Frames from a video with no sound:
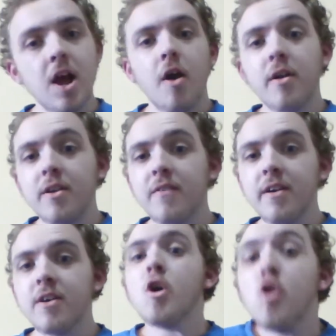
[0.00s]
Is it
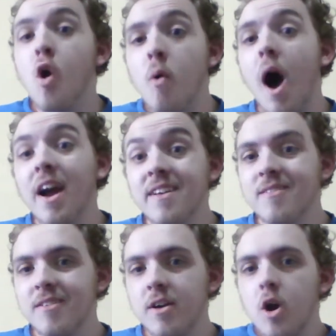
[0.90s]
You're right.
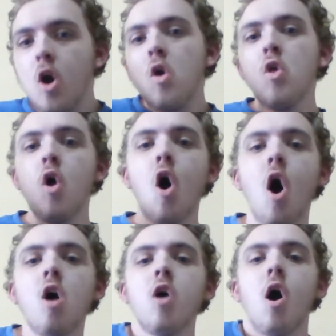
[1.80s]

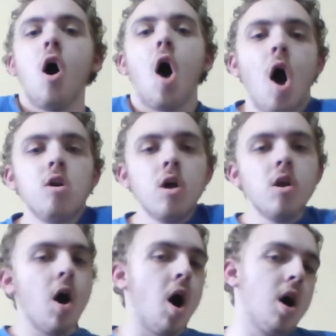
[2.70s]
La, da, da,
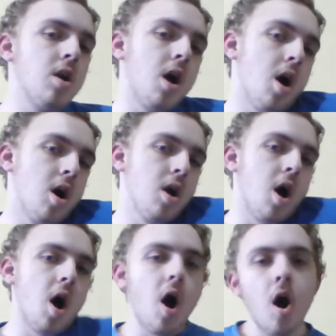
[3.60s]
da, da,
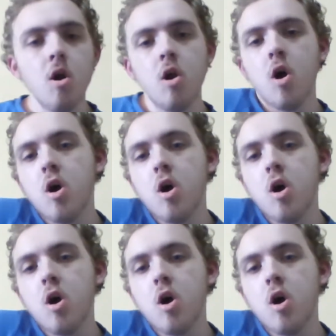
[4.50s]
da,